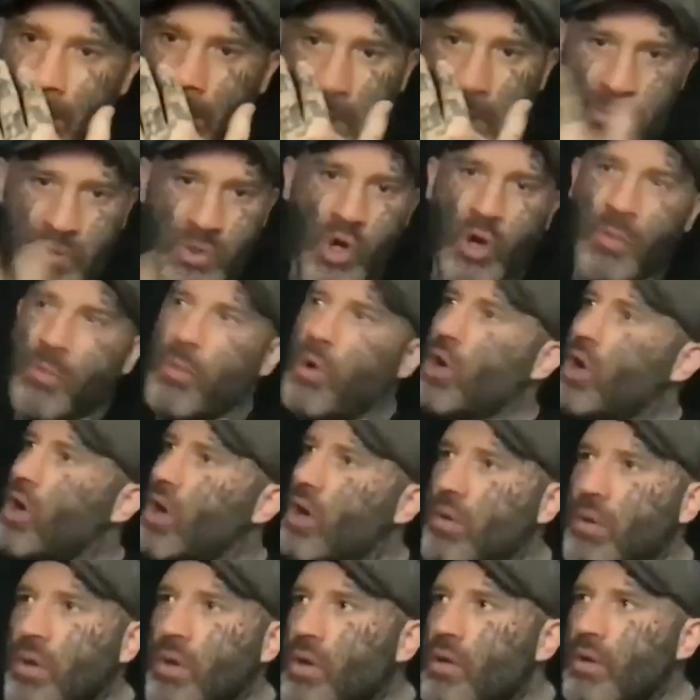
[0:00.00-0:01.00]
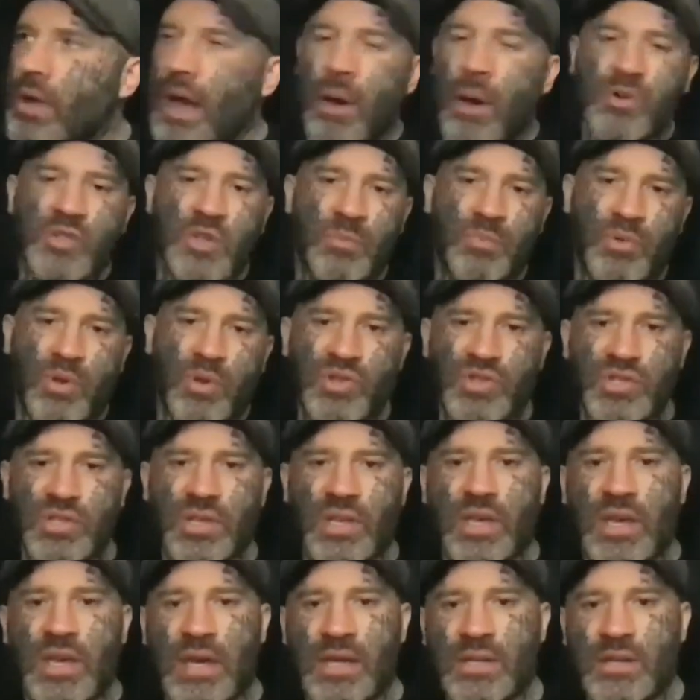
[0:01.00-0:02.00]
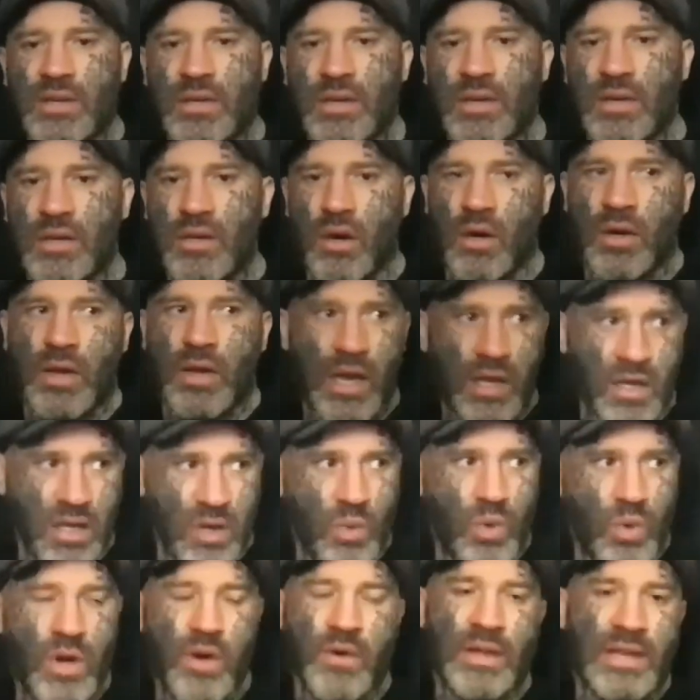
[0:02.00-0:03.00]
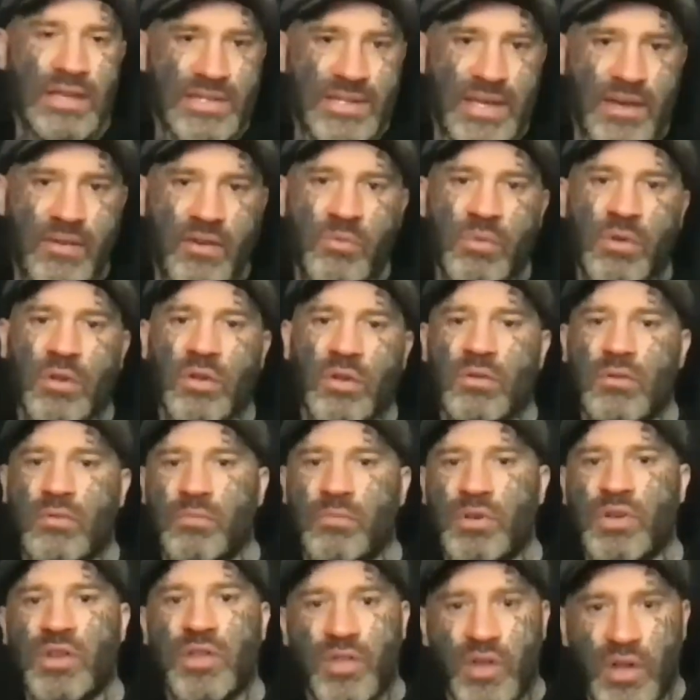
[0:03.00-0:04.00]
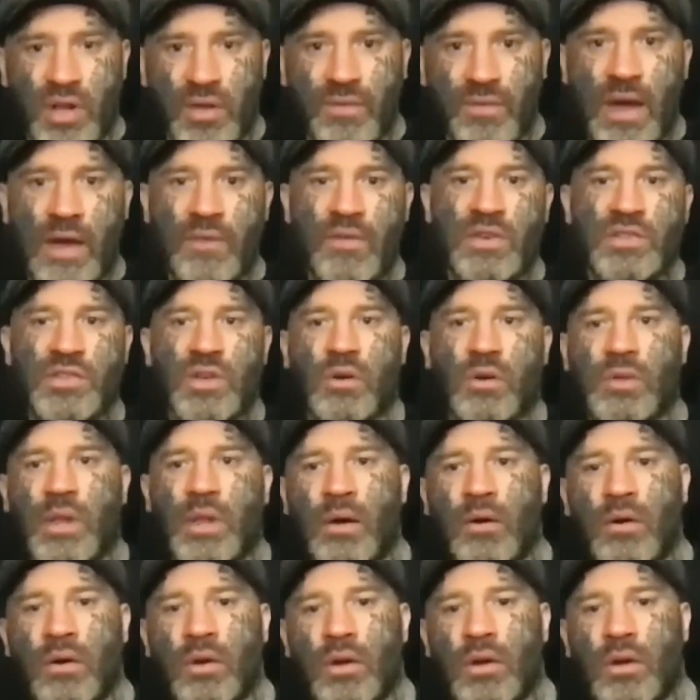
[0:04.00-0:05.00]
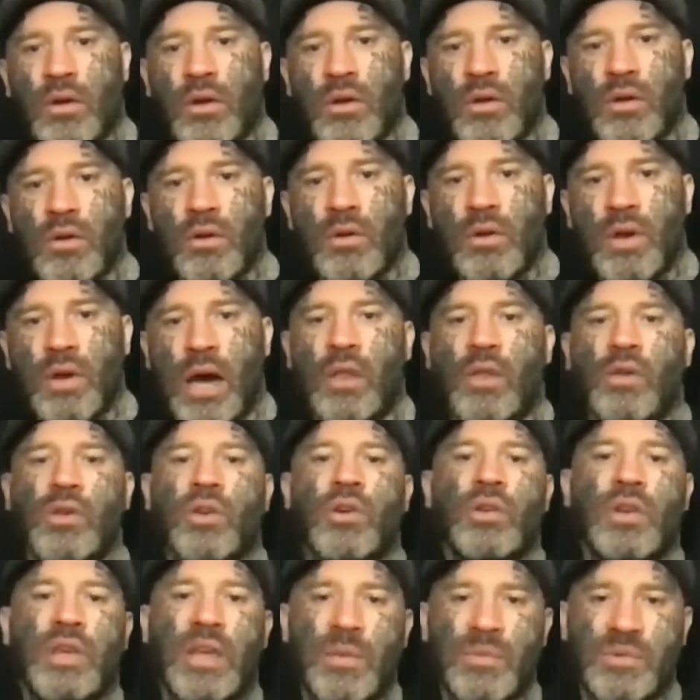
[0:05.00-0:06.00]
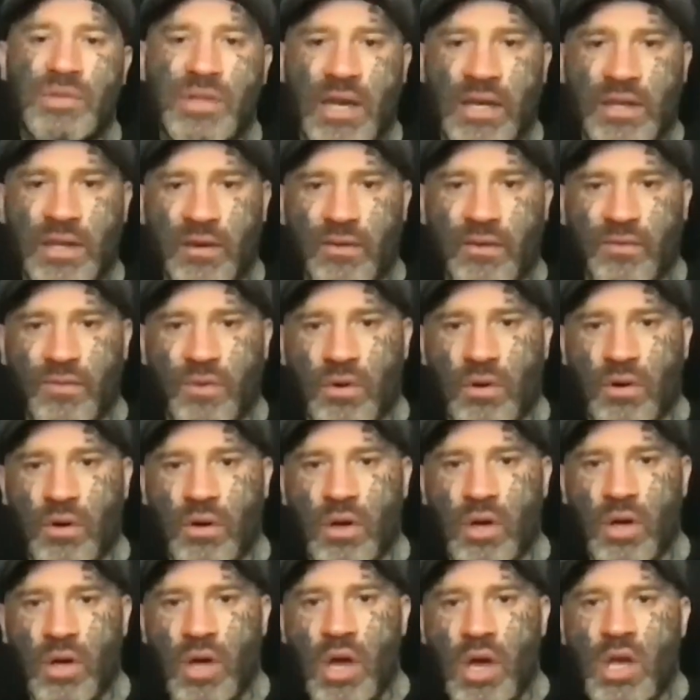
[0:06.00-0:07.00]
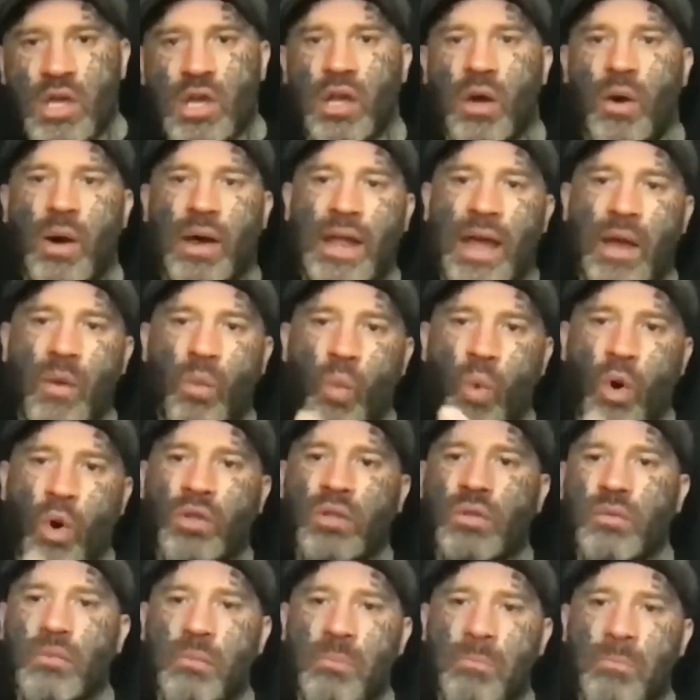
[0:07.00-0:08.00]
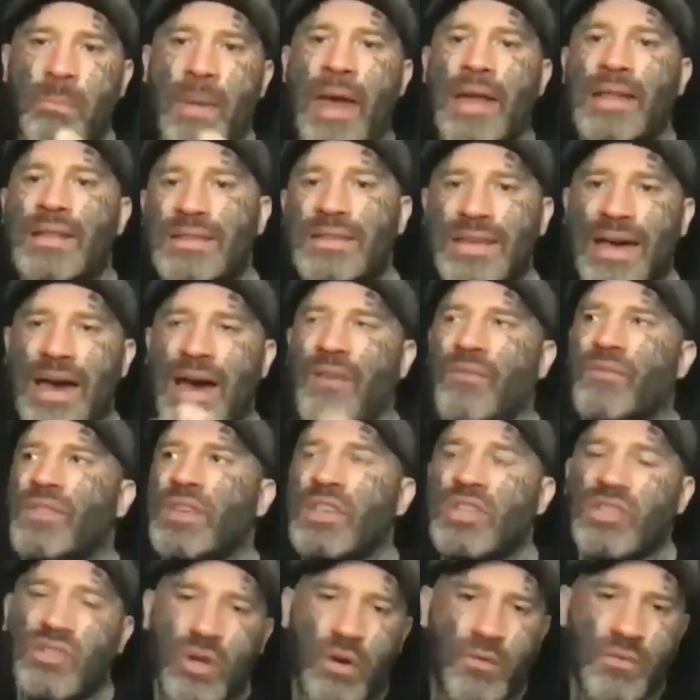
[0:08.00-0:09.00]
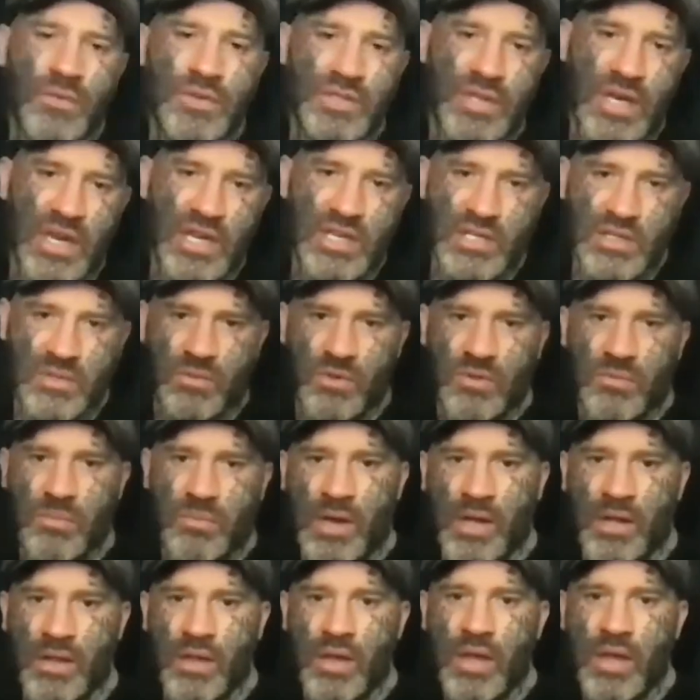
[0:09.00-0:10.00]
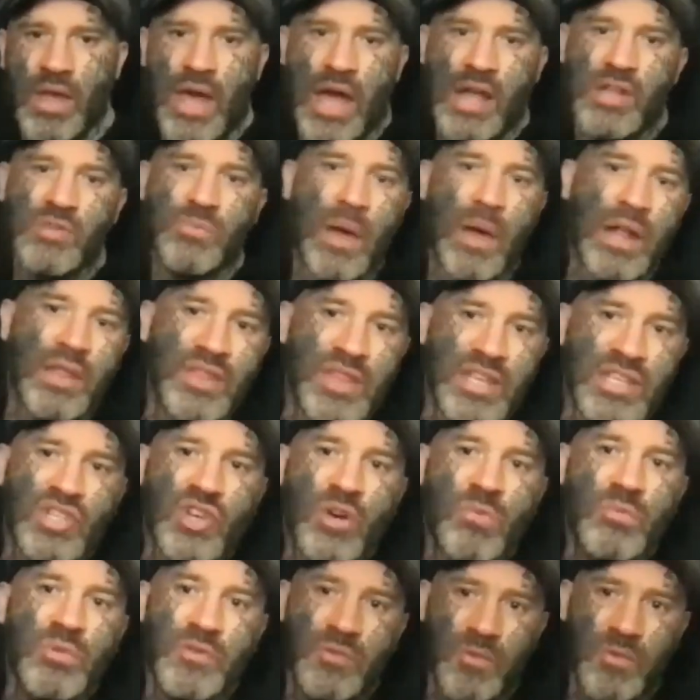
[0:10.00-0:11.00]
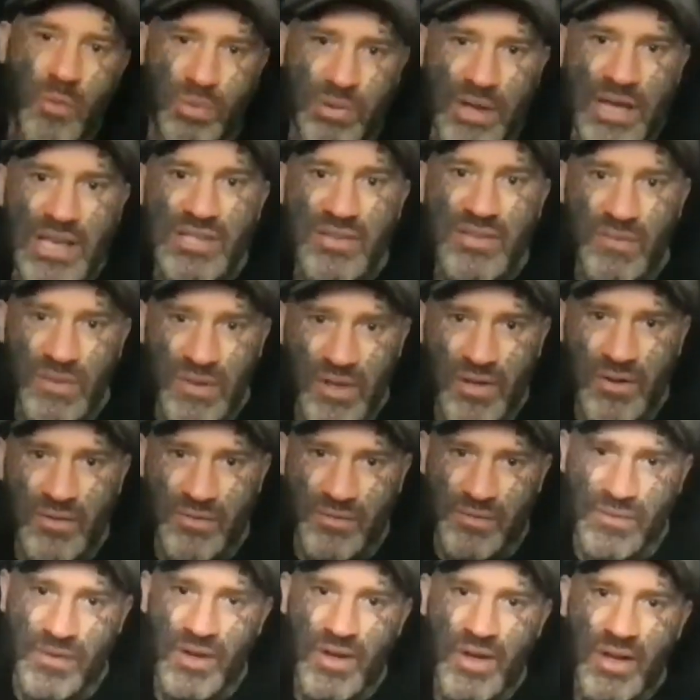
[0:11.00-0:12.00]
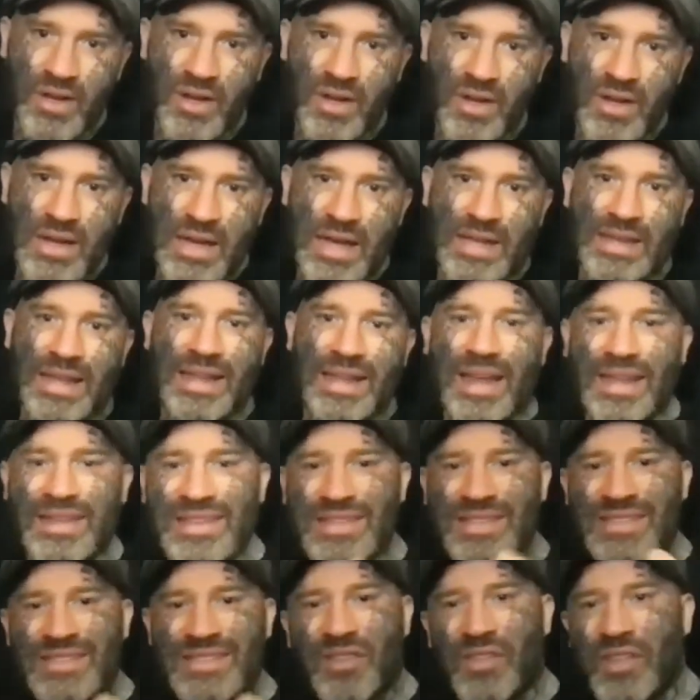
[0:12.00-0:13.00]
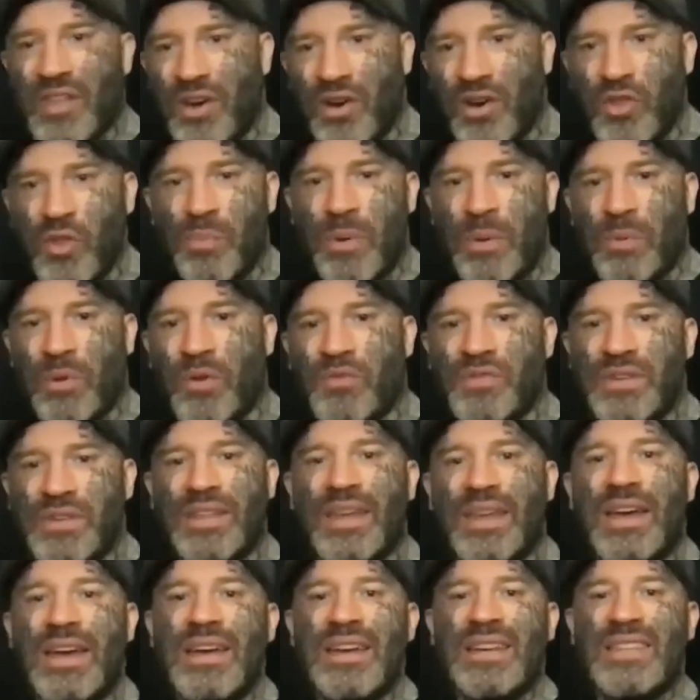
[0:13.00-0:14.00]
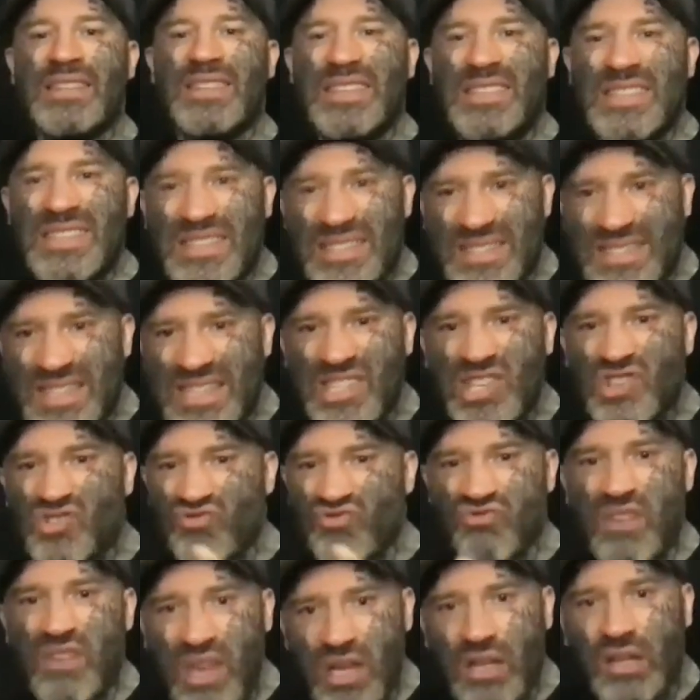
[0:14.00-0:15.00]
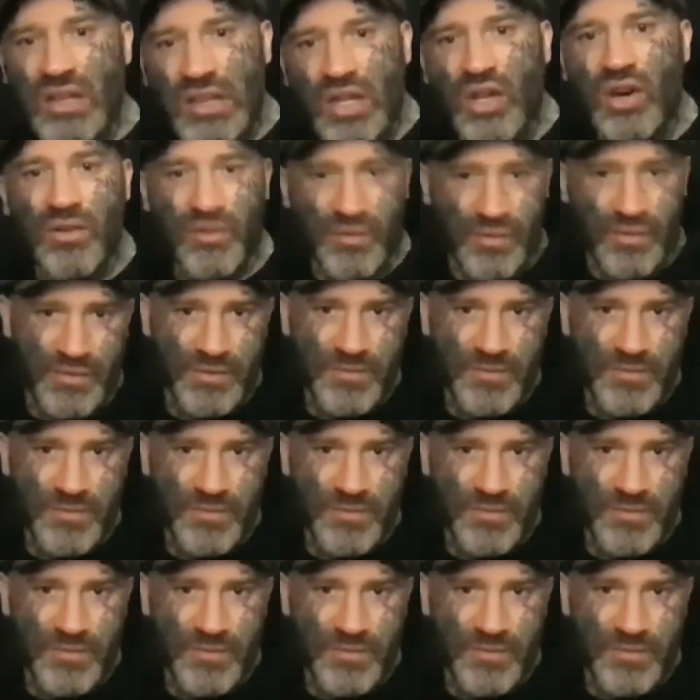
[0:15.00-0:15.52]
No more I was abused as a kid. Okay, you were, that's terrible. But you're 35 years old now. How long are you going to keep saying that for? And I want men to have these conversations with men. And this comes from a place of love. And this is the thing other people understand. This is real love.